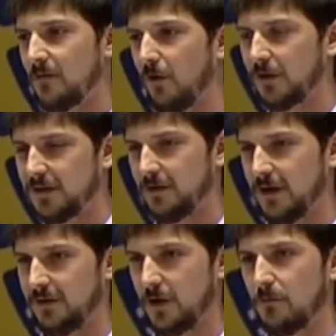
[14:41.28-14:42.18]

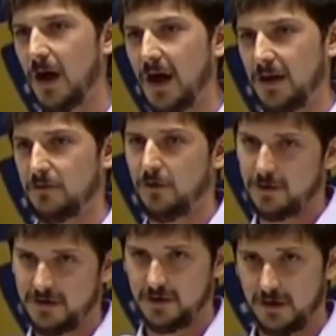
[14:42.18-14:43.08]
volunteering their mind,
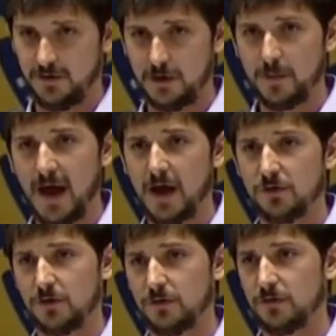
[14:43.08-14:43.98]
volunteering their
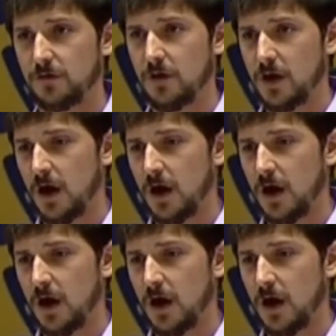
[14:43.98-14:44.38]
passions.